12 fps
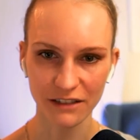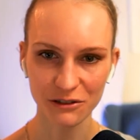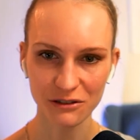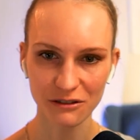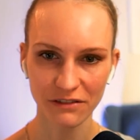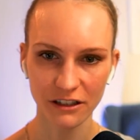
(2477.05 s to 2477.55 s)
I've
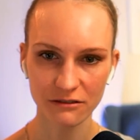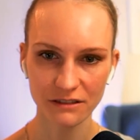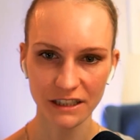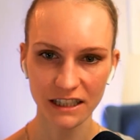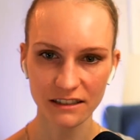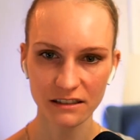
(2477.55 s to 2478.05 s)
also
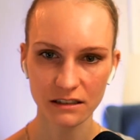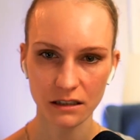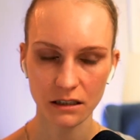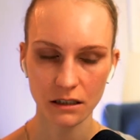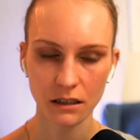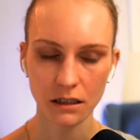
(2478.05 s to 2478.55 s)
found that.
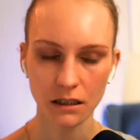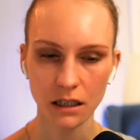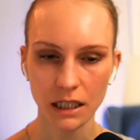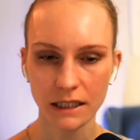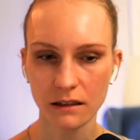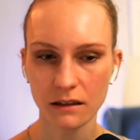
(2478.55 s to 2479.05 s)

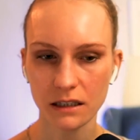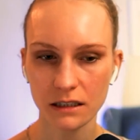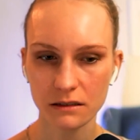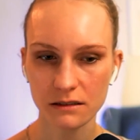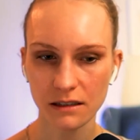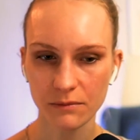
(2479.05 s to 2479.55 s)
And I
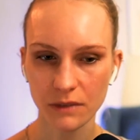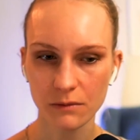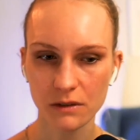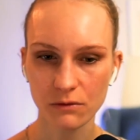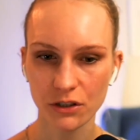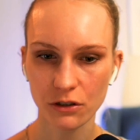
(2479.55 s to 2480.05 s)
think
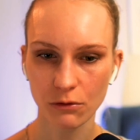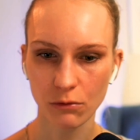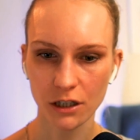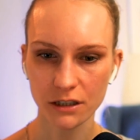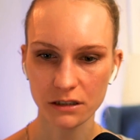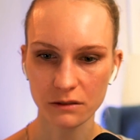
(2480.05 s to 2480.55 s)
sometimes when you
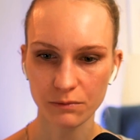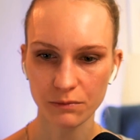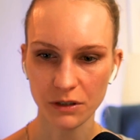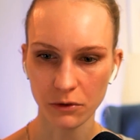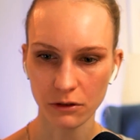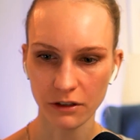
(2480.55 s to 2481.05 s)
watch
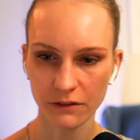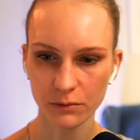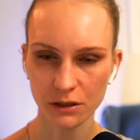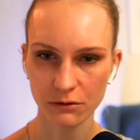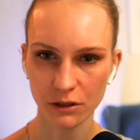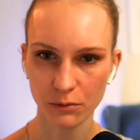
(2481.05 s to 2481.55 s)
people who have
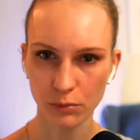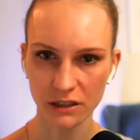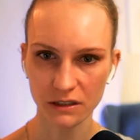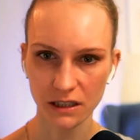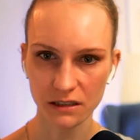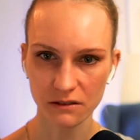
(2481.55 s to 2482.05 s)
been doing
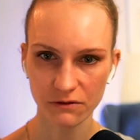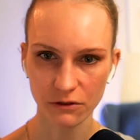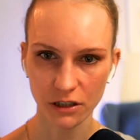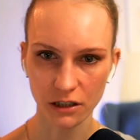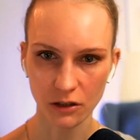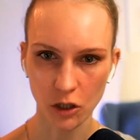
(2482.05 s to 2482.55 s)
podcasts
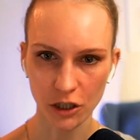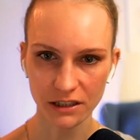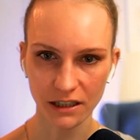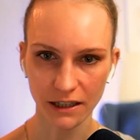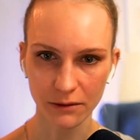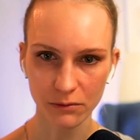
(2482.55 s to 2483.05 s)
for a long
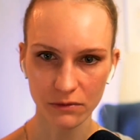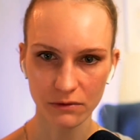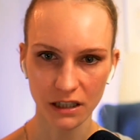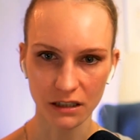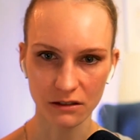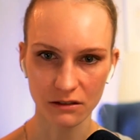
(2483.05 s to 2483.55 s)
time
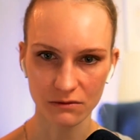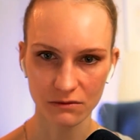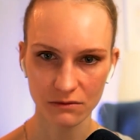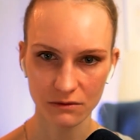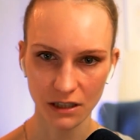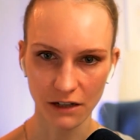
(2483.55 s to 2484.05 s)

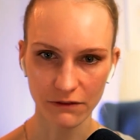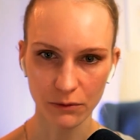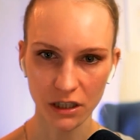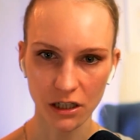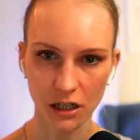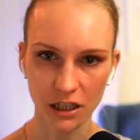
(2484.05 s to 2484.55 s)
and have a
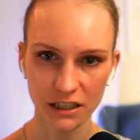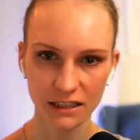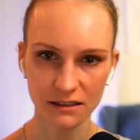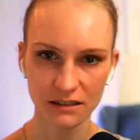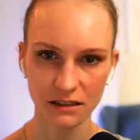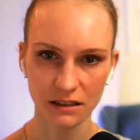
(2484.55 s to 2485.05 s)
big
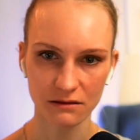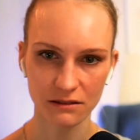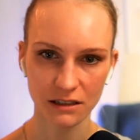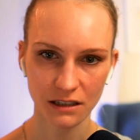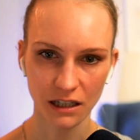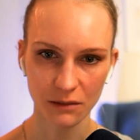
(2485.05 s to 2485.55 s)
audience, and
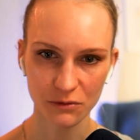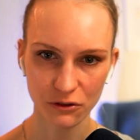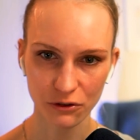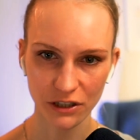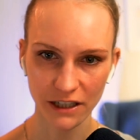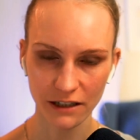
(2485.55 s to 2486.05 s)
I'm
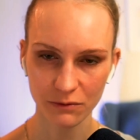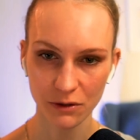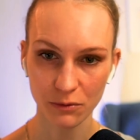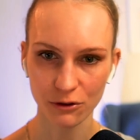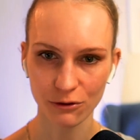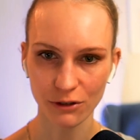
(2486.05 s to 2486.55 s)
sure they have
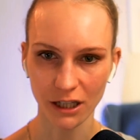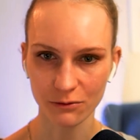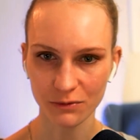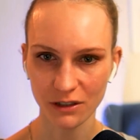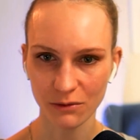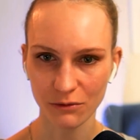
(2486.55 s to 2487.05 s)
people who
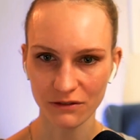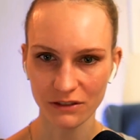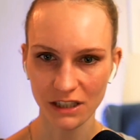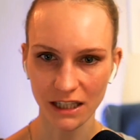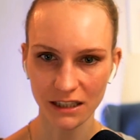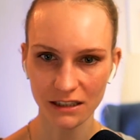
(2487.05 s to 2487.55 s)
help them with
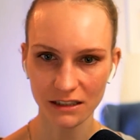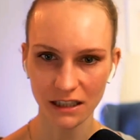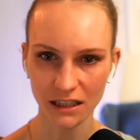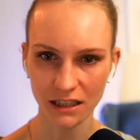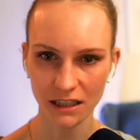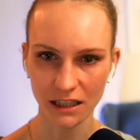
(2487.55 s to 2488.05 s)
the
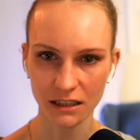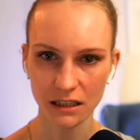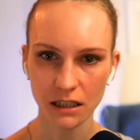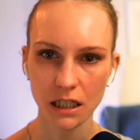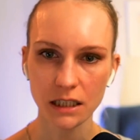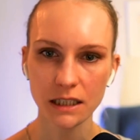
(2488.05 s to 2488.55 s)
editing and
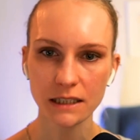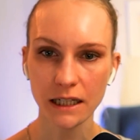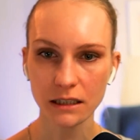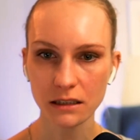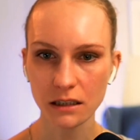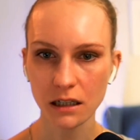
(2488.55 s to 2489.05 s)
the
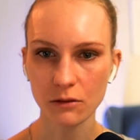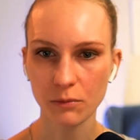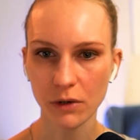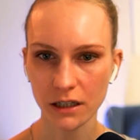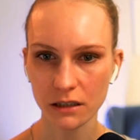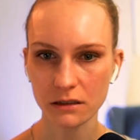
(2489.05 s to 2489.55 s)
technical
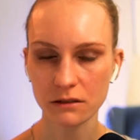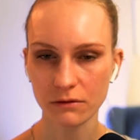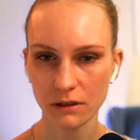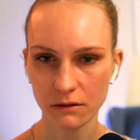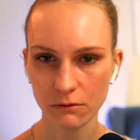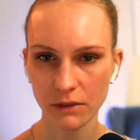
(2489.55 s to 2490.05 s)
part,
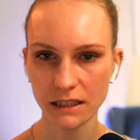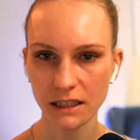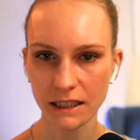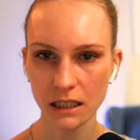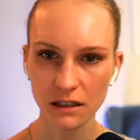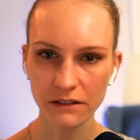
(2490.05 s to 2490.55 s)
right?
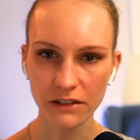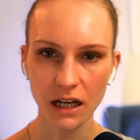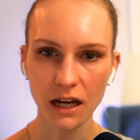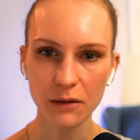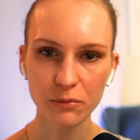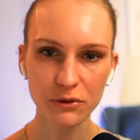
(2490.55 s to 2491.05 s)
Like even
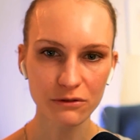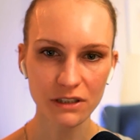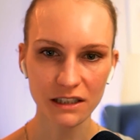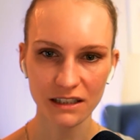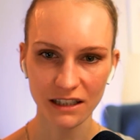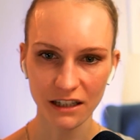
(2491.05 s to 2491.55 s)

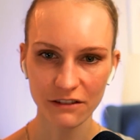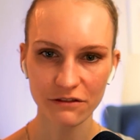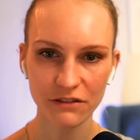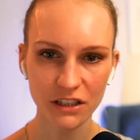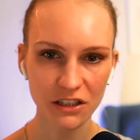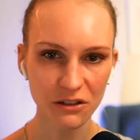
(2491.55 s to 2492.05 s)
uploading a
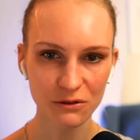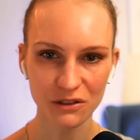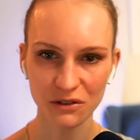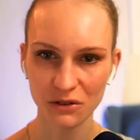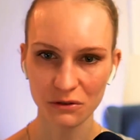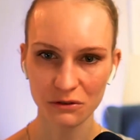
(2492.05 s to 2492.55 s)
video
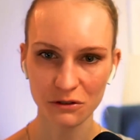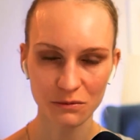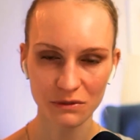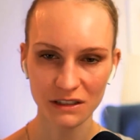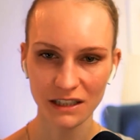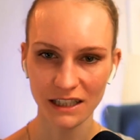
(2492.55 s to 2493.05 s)
to YouTube
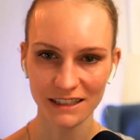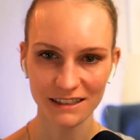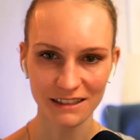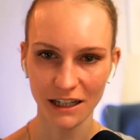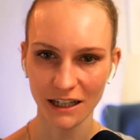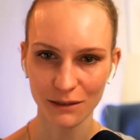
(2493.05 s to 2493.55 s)
takes
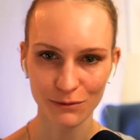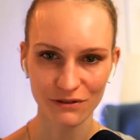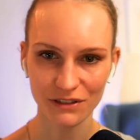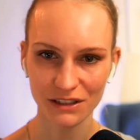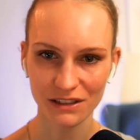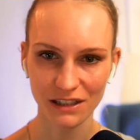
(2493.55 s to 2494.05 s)
time
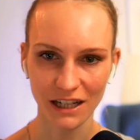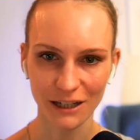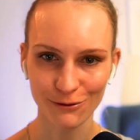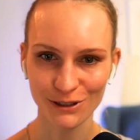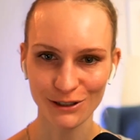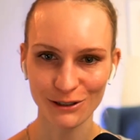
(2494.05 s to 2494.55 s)
if it's a high
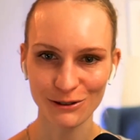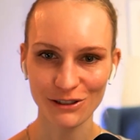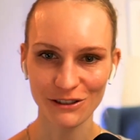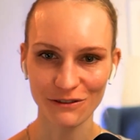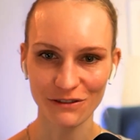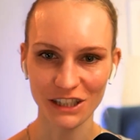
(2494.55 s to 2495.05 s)

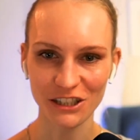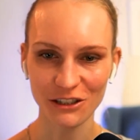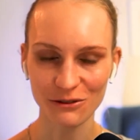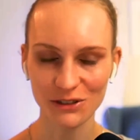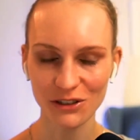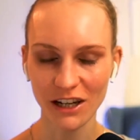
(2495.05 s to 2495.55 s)
resolution
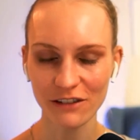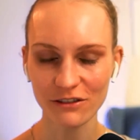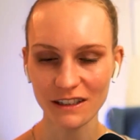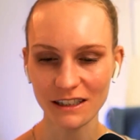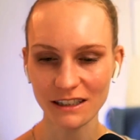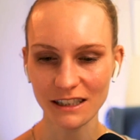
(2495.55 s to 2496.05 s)
video. So
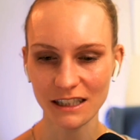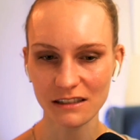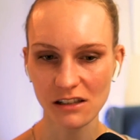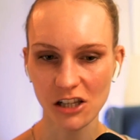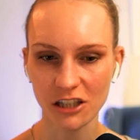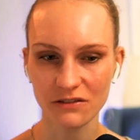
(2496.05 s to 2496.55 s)
everything takes
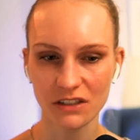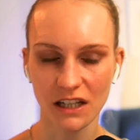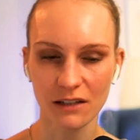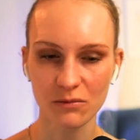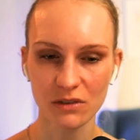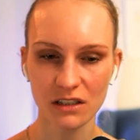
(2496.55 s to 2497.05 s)
a lot of time.